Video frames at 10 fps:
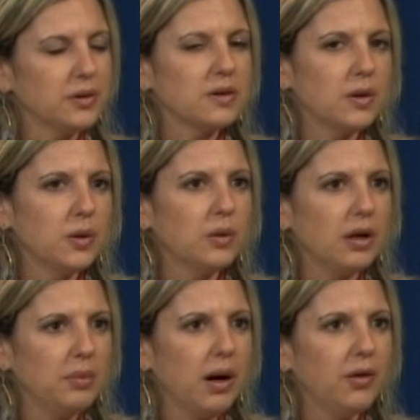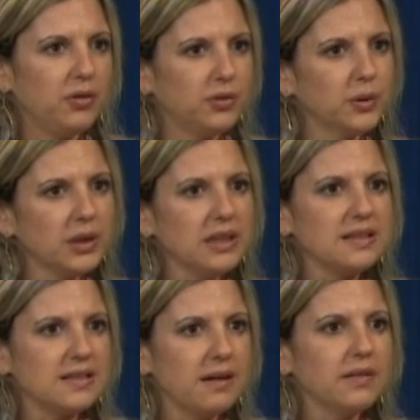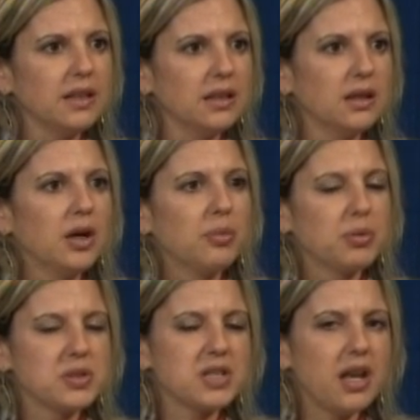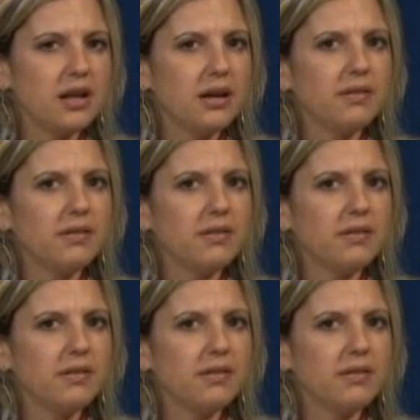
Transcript: So about 47%